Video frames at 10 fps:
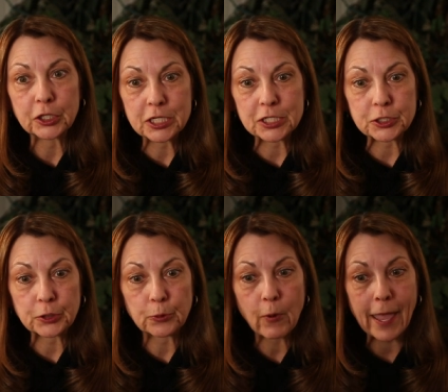learn in a
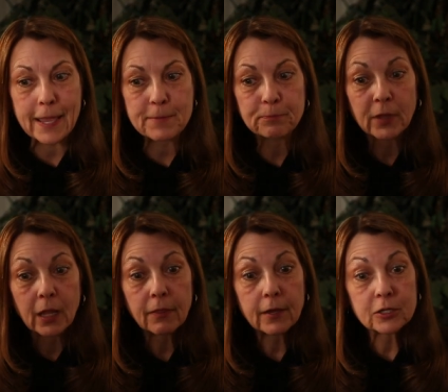certain way,
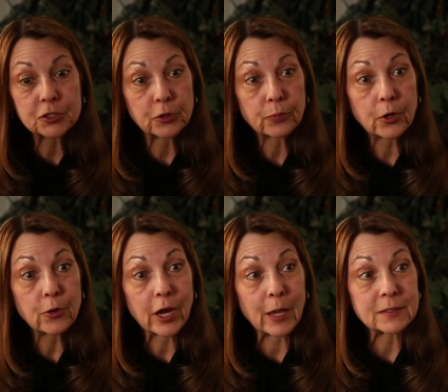there are certain
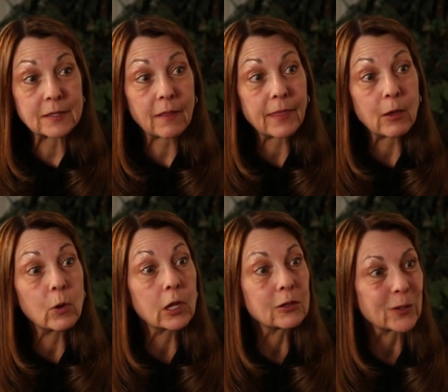programs that they
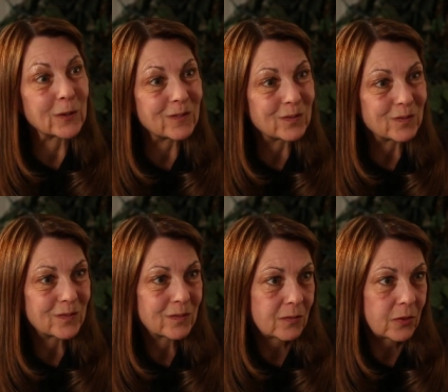will learn
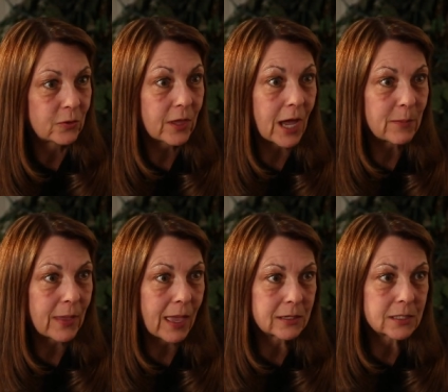through the
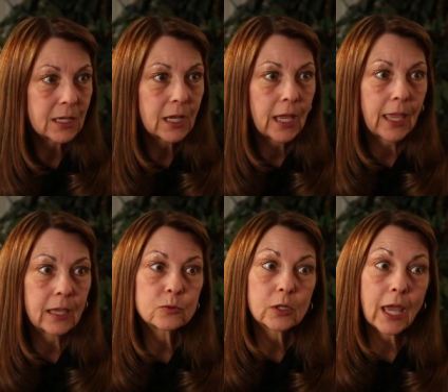iPad. Right.
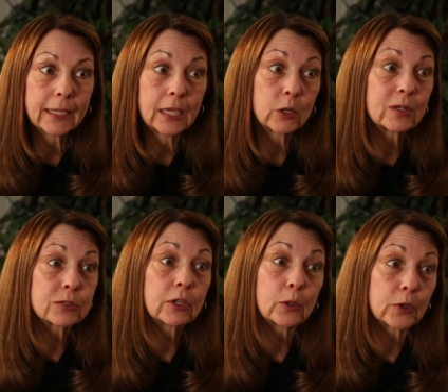And when I can't
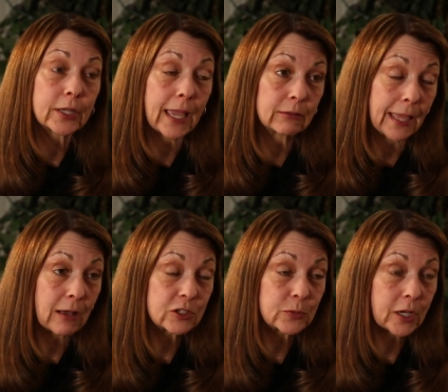always read a book out
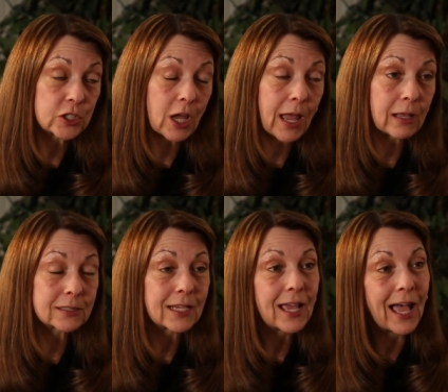loud to my
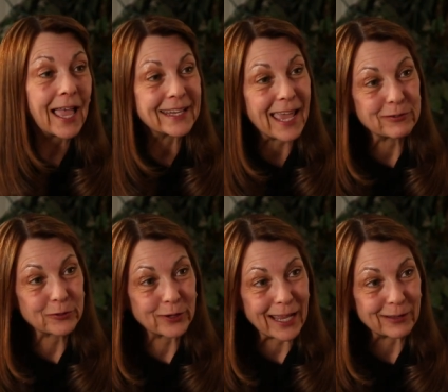child, I can have
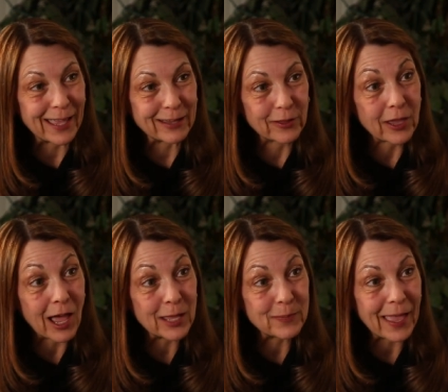it read out loud on the
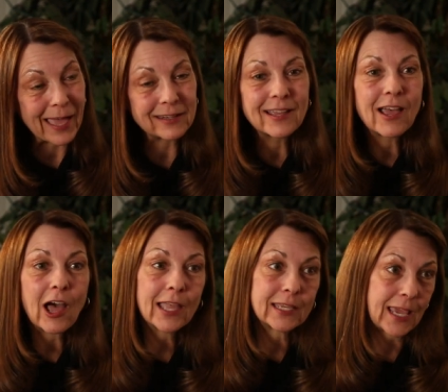iPad.
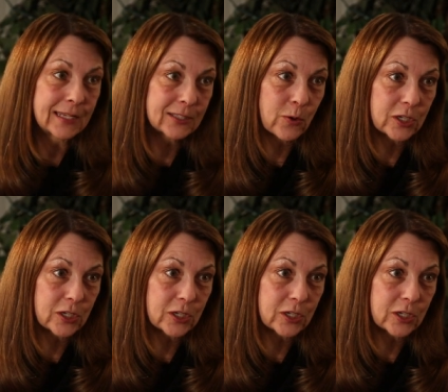I can ask